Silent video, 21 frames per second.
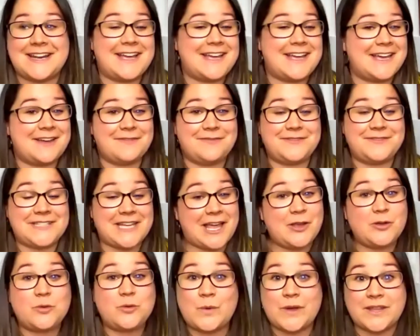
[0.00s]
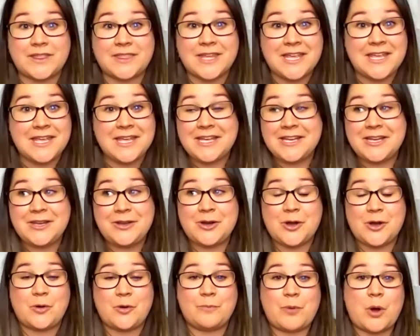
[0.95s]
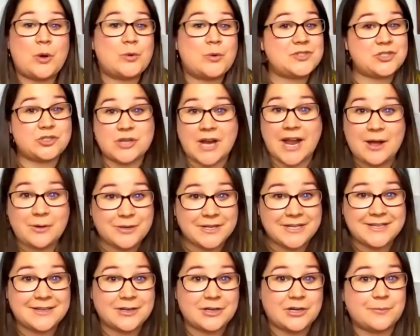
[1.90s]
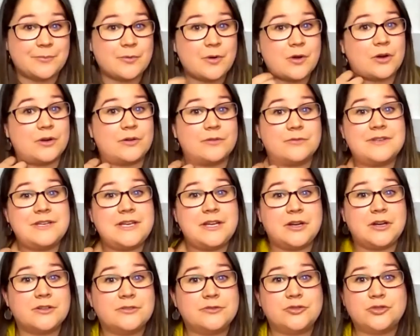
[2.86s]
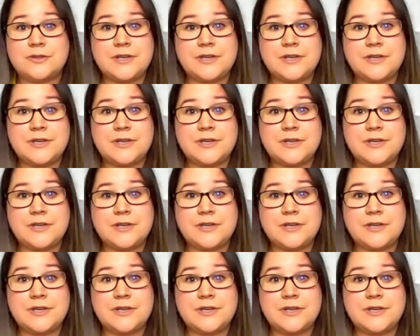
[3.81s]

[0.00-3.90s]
I have dealt with, you know, post drowning or, or near,